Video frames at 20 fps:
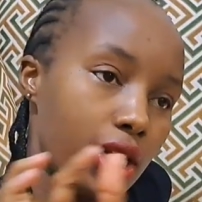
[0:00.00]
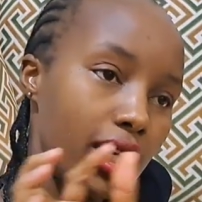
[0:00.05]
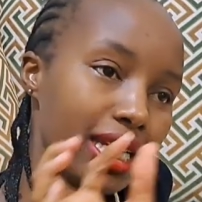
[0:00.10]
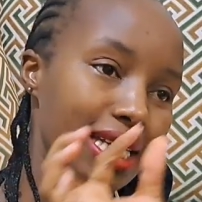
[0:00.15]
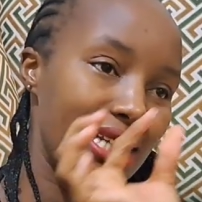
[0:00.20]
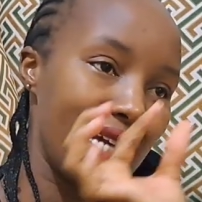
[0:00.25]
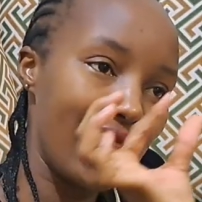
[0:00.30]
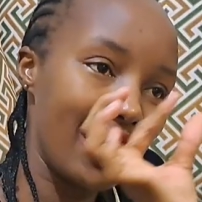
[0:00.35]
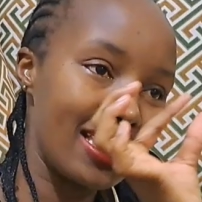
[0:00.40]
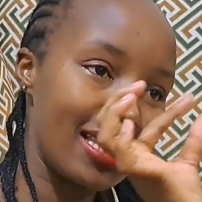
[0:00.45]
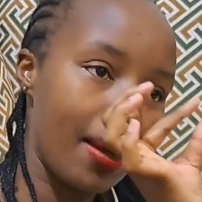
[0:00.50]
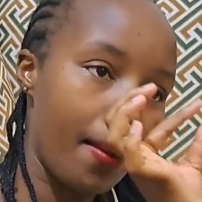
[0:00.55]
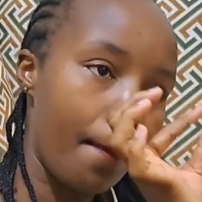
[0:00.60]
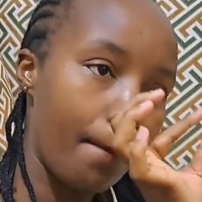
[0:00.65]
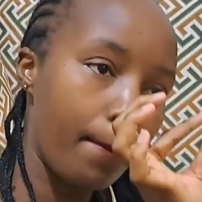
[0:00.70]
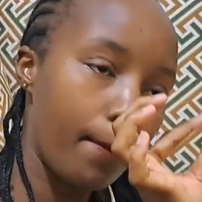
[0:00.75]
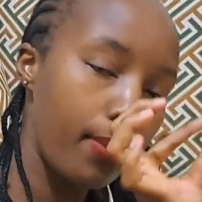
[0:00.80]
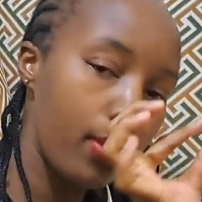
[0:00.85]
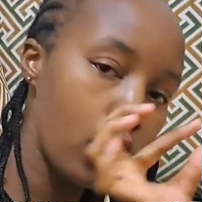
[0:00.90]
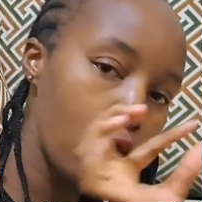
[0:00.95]
It has a
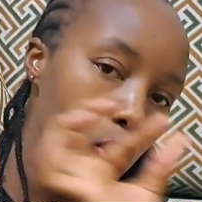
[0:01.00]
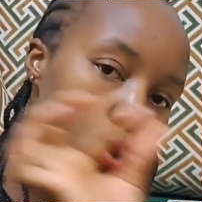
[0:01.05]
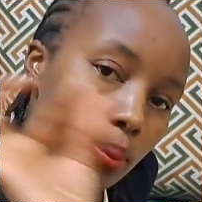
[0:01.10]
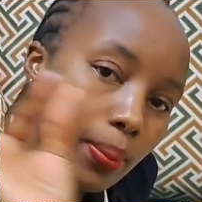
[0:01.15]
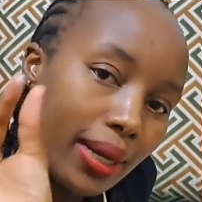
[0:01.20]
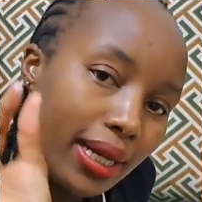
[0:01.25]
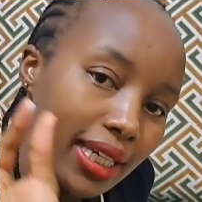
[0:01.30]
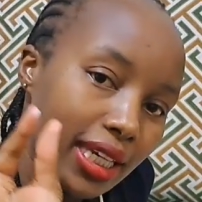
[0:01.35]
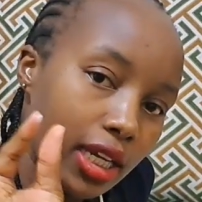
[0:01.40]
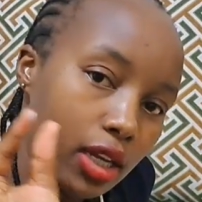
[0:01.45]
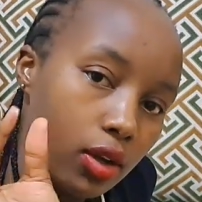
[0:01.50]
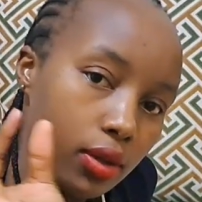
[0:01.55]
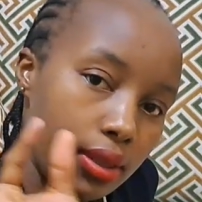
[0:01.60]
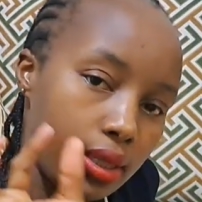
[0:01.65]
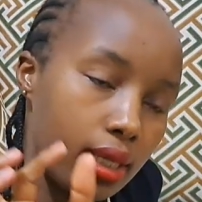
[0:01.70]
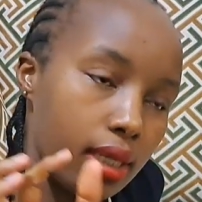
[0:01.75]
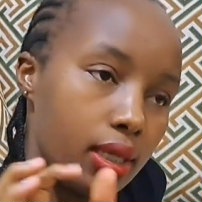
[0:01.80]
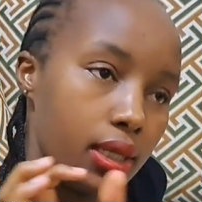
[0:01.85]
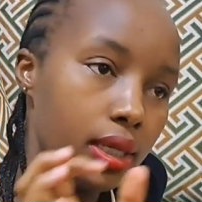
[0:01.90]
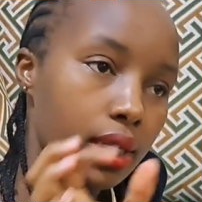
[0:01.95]
blue marking
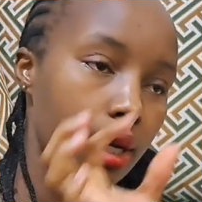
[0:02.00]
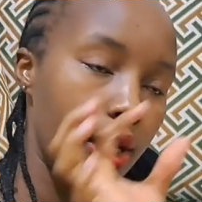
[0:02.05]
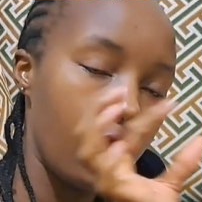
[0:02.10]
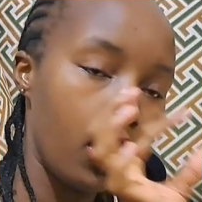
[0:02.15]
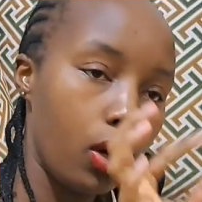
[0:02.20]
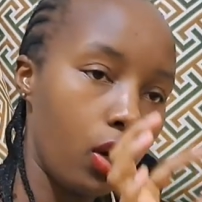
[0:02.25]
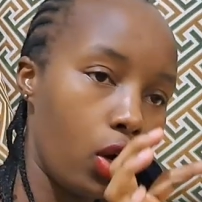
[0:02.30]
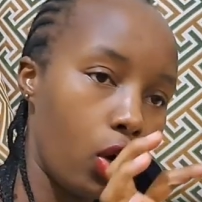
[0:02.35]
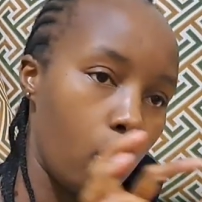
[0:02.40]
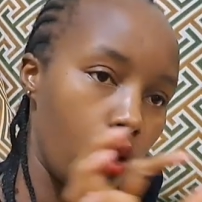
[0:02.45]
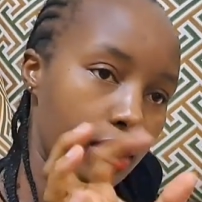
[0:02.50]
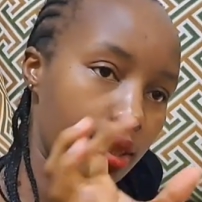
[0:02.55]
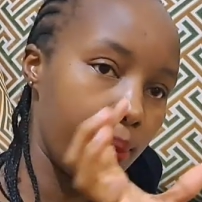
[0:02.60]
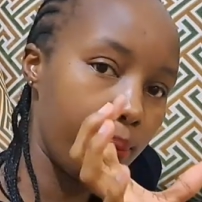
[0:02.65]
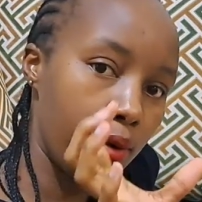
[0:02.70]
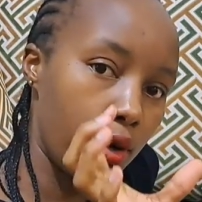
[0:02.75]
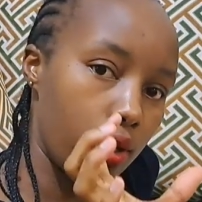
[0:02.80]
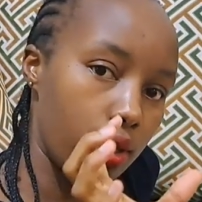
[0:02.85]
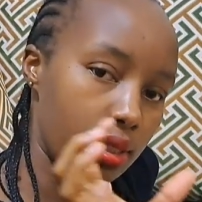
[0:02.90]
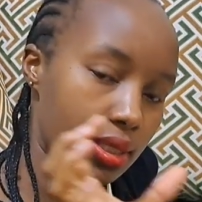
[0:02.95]
on the
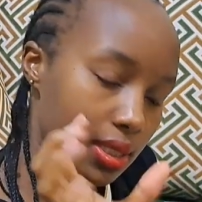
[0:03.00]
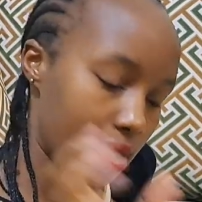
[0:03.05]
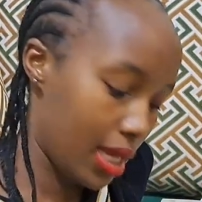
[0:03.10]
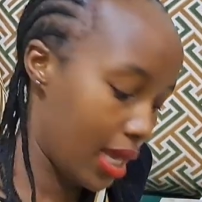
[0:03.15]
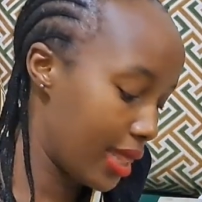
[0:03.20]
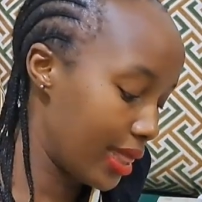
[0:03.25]
box.